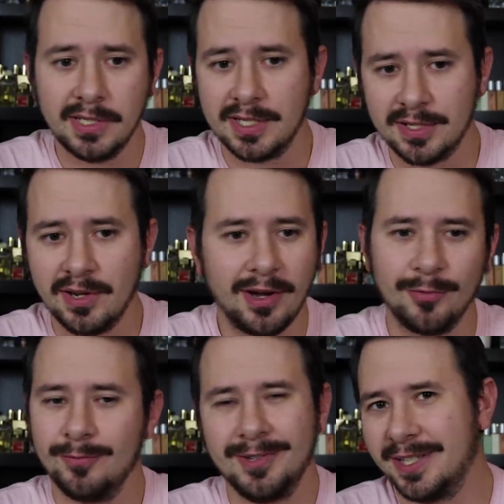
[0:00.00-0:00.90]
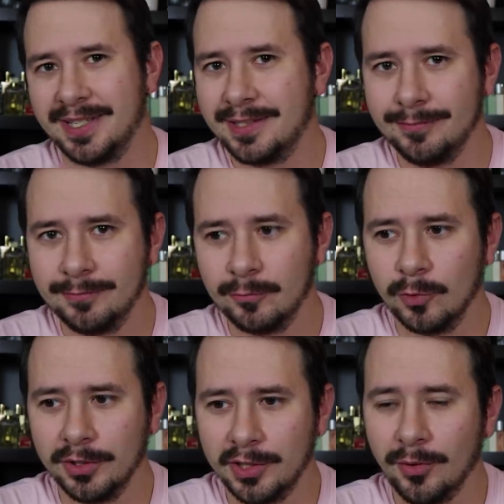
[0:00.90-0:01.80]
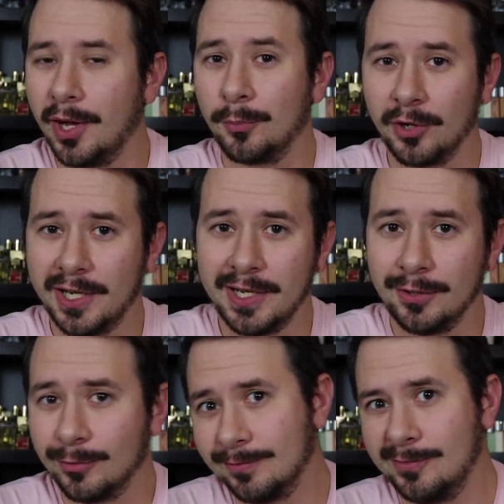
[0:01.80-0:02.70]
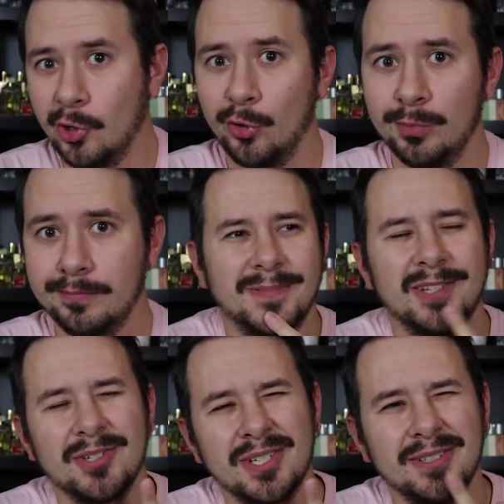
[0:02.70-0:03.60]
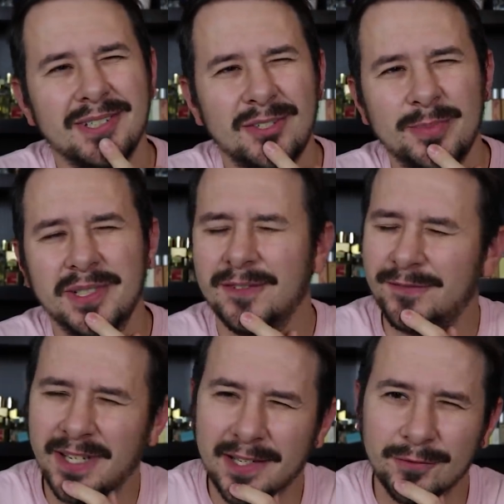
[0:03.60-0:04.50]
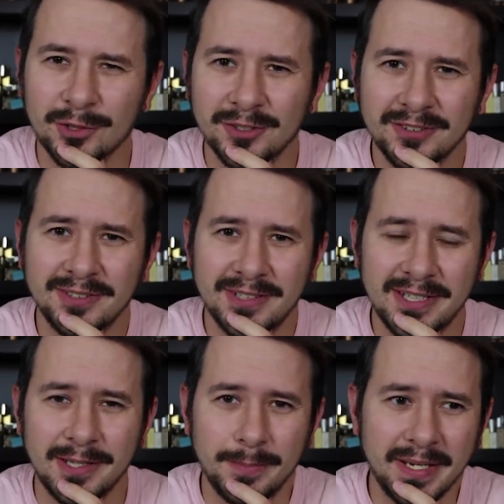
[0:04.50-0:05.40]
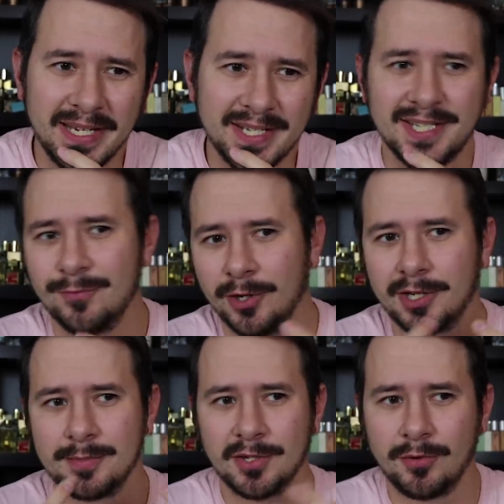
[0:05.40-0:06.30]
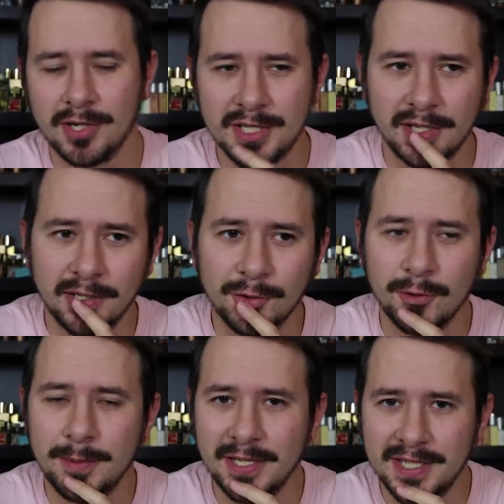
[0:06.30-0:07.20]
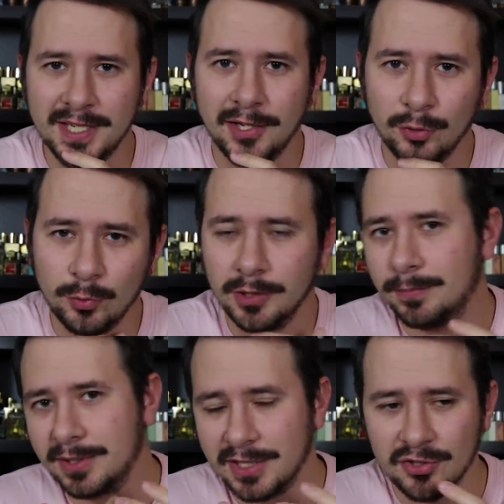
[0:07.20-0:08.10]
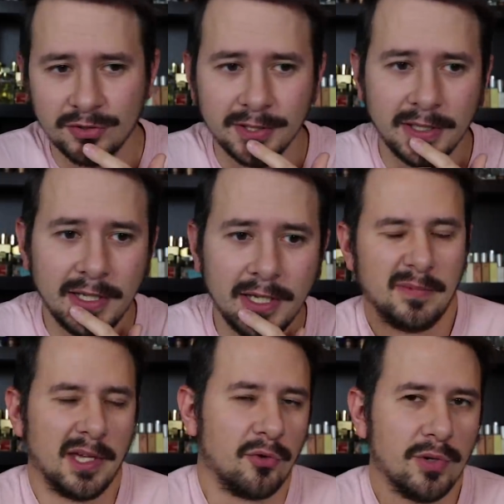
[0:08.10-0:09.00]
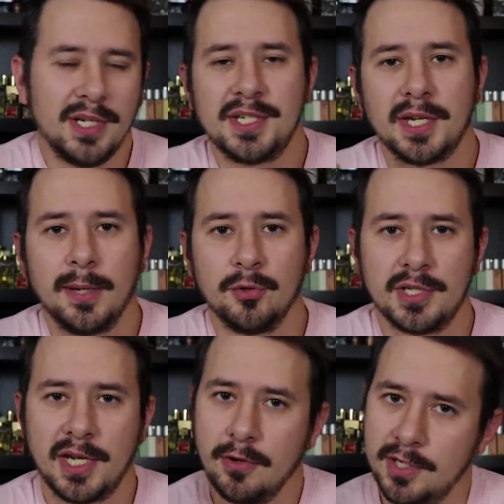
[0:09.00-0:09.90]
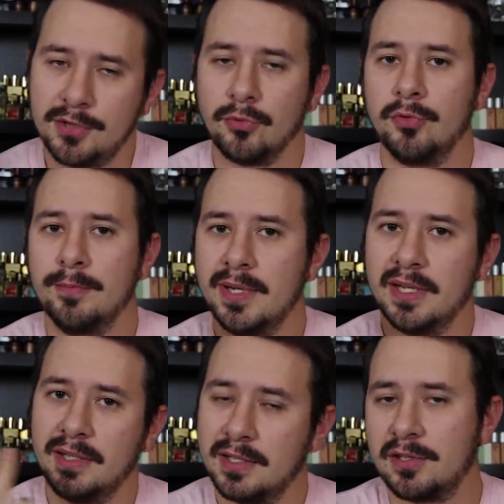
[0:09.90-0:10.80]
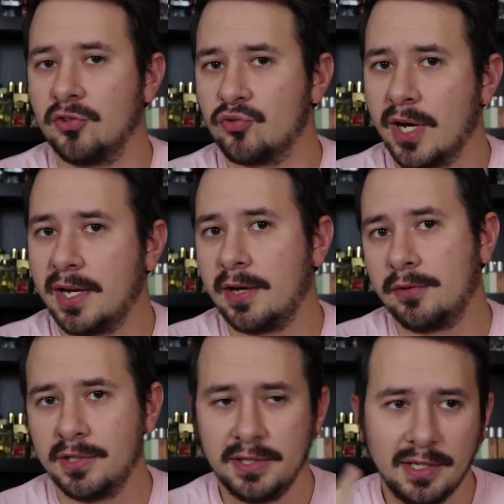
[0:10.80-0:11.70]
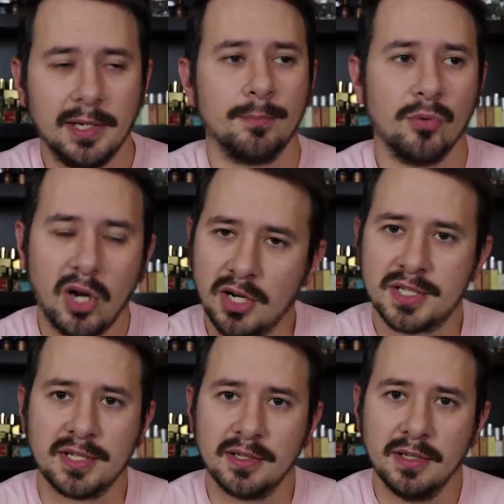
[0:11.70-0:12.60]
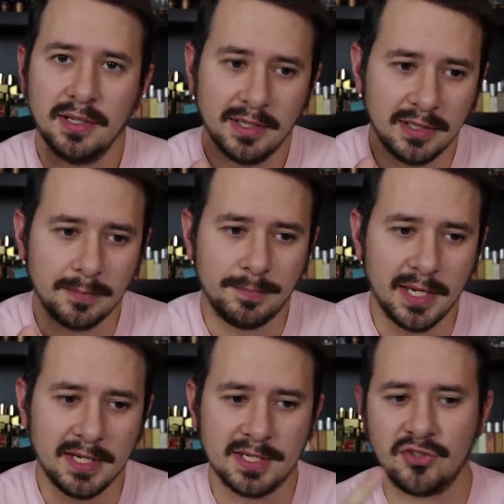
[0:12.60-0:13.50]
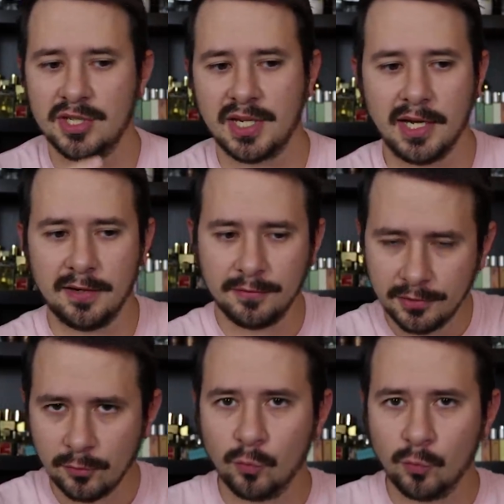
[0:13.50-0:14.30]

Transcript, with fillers: is not, again, really groundbreaking or new. There's a little bit of vetiver in the base and what comes across like a creamy sandalwood potentially. That green cypress carries through the mid into the dry down, and then Ambroxan in the base just kind of